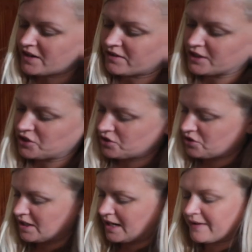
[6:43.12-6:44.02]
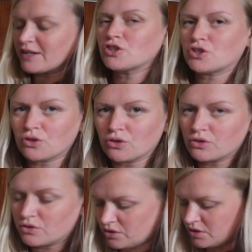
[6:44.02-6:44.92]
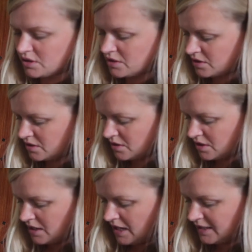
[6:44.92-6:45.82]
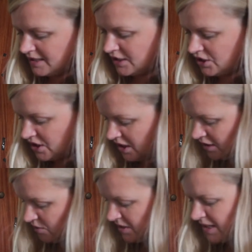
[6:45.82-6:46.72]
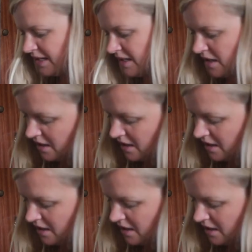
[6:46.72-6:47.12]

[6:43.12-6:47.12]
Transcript: generally just done kind of like shorts and t-shirts with like